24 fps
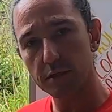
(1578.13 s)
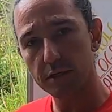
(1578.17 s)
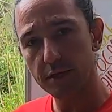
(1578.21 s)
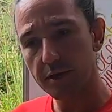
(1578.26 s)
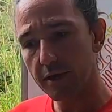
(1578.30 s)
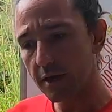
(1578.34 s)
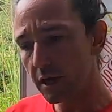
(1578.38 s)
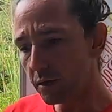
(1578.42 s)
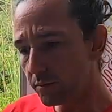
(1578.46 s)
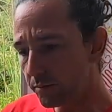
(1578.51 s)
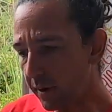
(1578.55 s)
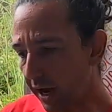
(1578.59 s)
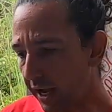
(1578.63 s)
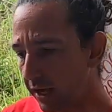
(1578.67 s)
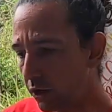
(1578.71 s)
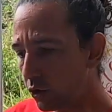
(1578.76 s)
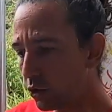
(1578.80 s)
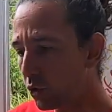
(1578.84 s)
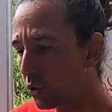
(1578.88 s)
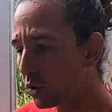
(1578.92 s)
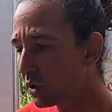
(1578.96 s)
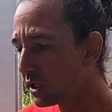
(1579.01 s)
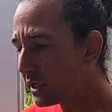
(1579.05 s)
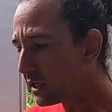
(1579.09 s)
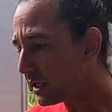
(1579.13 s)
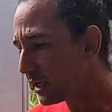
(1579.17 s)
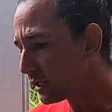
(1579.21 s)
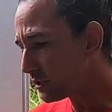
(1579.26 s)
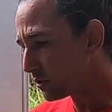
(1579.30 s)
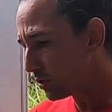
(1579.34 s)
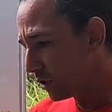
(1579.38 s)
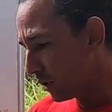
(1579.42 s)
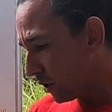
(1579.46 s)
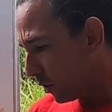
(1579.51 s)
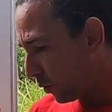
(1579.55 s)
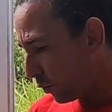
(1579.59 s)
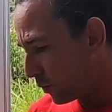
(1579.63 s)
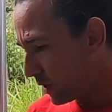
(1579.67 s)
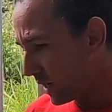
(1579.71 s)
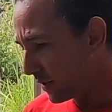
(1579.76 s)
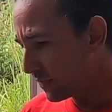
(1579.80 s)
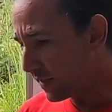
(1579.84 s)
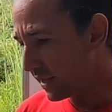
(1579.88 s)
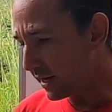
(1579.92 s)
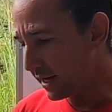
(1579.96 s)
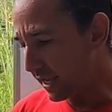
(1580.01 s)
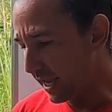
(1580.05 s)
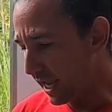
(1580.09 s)
And by cooking it, we are
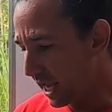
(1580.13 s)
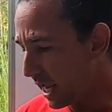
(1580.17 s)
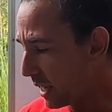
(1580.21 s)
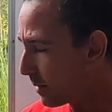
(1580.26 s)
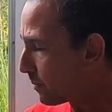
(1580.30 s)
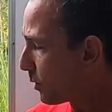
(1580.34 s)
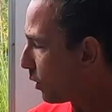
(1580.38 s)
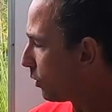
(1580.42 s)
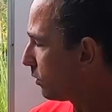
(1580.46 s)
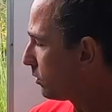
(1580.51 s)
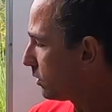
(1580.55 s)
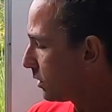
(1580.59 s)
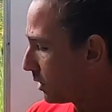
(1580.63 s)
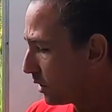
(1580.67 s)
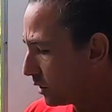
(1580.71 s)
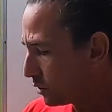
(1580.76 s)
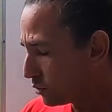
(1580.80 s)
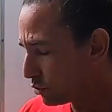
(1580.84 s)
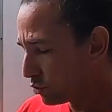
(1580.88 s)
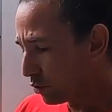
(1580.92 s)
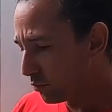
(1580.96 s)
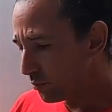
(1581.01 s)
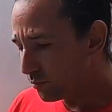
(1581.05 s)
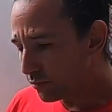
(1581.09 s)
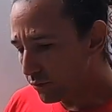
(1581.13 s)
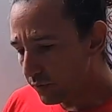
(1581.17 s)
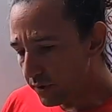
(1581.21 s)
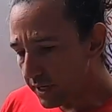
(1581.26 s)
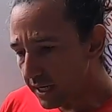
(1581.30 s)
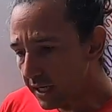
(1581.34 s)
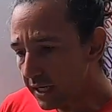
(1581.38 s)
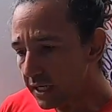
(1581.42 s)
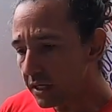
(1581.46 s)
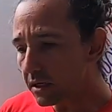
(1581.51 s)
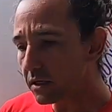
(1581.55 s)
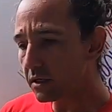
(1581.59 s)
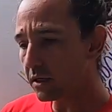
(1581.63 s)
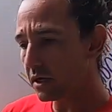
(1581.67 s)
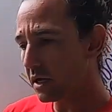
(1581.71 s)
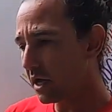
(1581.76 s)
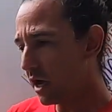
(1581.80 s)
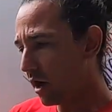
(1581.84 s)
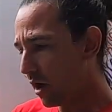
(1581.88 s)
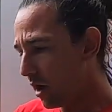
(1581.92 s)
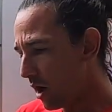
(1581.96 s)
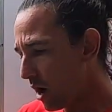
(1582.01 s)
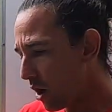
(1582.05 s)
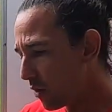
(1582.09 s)
then able to bring
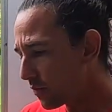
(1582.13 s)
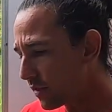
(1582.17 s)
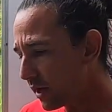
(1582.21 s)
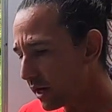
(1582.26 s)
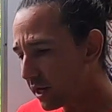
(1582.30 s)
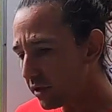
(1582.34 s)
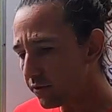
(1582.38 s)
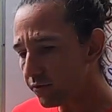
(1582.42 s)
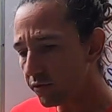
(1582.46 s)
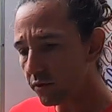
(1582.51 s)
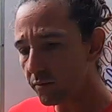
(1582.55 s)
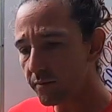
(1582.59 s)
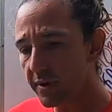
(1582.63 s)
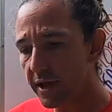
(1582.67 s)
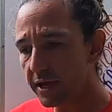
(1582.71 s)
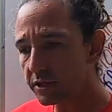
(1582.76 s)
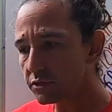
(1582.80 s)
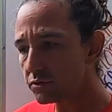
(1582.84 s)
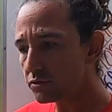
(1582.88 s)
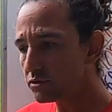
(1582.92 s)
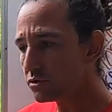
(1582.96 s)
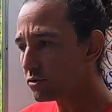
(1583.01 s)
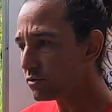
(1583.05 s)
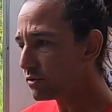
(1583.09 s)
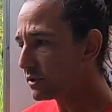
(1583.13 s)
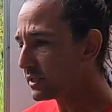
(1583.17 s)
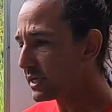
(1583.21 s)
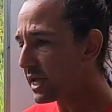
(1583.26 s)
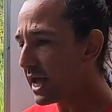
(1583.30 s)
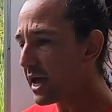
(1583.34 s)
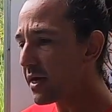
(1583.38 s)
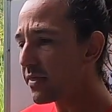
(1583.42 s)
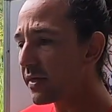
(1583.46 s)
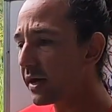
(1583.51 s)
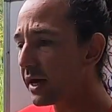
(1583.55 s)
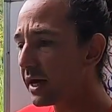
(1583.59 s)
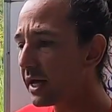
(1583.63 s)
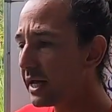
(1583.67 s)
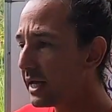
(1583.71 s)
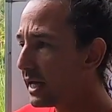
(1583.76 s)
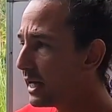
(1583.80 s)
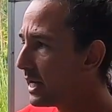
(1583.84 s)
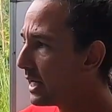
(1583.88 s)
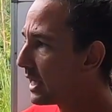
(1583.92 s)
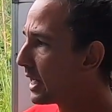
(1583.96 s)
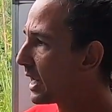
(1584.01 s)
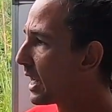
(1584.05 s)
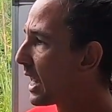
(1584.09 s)
all that information together,
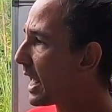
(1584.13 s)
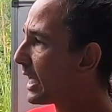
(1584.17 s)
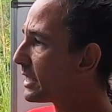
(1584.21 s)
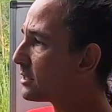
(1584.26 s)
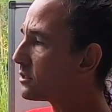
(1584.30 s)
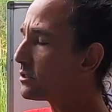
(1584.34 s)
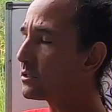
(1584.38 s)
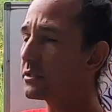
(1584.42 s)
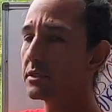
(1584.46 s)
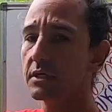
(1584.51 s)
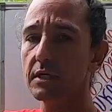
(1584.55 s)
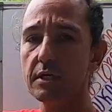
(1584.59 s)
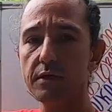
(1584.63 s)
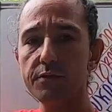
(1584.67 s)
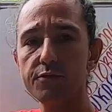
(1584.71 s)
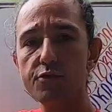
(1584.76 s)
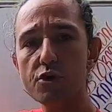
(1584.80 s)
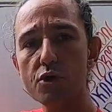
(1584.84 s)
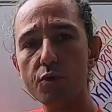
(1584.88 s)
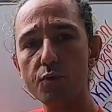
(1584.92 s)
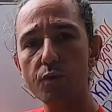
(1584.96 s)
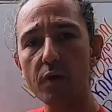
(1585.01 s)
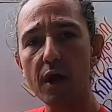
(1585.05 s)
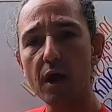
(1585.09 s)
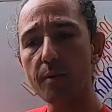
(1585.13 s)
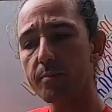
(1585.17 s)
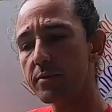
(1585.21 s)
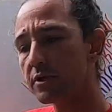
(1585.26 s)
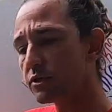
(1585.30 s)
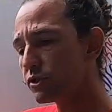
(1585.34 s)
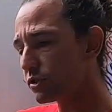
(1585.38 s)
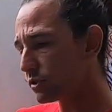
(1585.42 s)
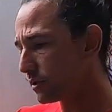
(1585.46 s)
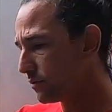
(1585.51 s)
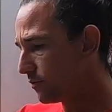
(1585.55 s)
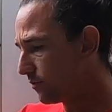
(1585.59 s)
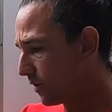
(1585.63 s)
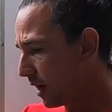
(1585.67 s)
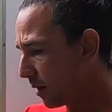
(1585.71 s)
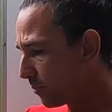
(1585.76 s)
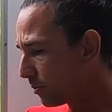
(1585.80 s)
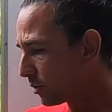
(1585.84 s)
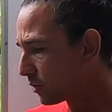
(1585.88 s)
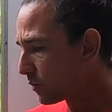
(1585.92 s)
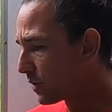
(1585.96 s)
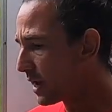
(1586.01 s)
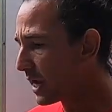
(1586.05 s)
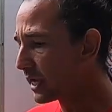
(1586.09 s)
let the rubbish
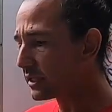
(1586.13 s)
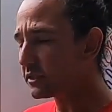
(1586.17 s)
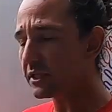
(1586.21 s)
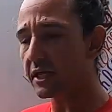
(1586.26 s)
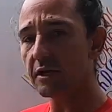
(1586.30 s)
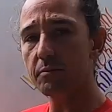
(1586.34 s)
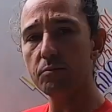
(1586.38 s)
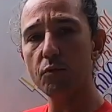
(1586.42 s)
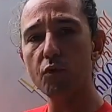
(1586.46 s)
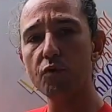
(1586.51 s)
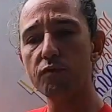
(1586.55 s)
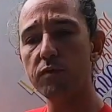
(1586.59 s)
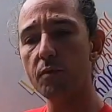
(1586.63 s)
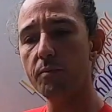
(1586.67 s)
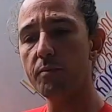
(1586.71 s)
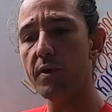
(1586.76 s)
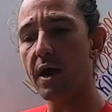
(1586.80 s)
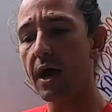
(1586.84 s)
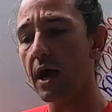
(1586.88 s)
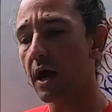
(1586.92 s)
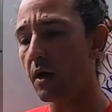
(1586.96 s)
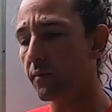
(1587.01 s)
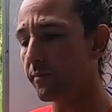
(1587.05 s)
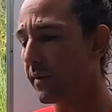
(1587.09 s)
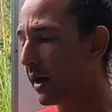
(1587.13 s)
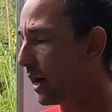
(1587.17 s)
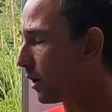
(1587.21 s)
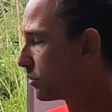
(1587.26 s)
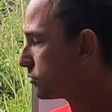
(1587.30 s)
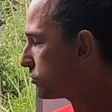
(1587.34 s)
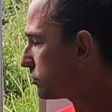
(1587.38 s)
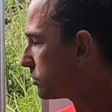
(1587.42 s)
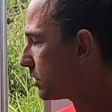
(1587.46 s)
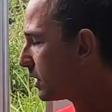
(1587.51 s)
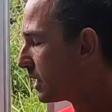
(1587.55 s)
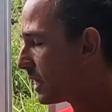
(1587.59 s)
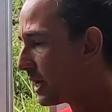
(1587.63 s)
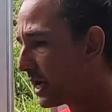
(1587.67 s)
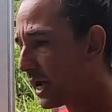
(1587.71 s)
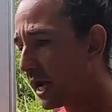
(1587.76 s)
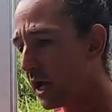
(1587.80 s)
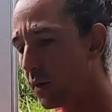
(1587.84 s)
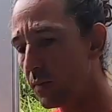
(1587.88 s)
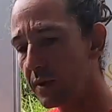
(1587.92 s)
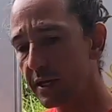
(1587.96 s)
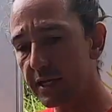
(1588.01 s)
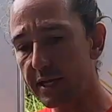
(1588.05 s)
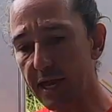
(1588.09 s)
evaporate and move about, and
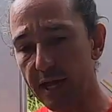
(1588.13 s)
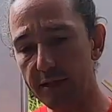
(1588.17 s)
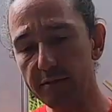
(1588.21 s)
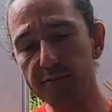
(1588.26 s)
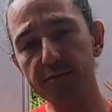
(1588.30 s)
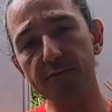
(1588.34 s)
we get